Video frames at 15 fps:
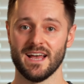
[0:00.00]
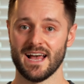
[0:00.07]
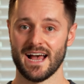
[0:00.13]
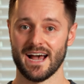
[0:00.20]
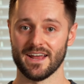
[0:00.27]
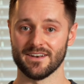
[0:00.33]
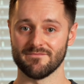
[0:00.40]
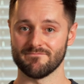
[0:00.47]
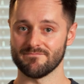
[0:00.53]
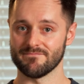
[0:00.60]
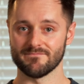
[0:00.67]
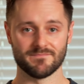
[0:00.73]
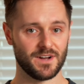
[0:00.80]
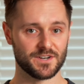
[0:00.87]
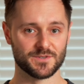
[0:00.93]
And
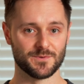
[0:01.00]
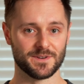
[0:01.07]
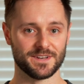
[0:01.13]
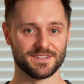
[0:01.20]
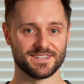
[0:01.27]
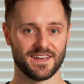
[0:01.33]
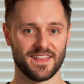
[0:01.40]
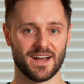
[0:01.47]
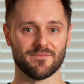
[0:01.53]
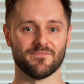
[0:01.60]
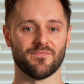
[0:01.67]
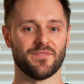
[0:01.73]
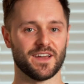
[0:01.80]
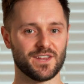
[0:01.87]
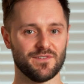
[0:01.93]
I just wanted to say that.
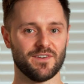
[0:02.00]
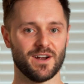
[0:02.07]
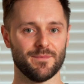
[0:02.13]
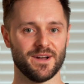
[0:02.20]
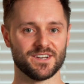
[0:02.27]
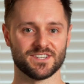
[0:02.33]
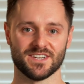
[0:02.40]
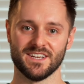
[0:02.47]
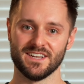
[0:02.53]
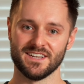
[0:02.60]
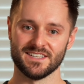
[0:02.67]
Thank you very much.